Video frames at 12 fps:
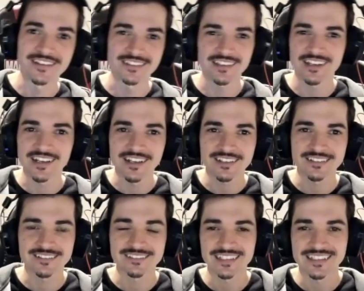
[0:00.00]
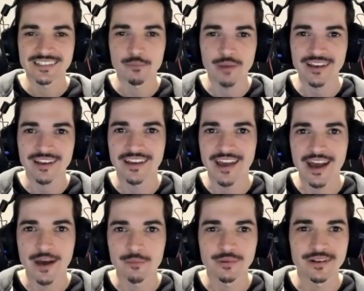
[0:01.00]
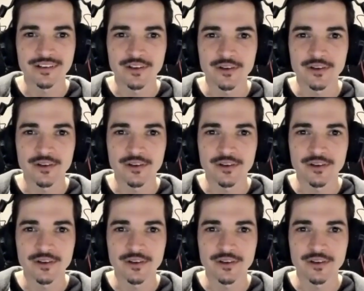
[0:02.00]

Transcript: they're like, "It's a banking app." I don't know.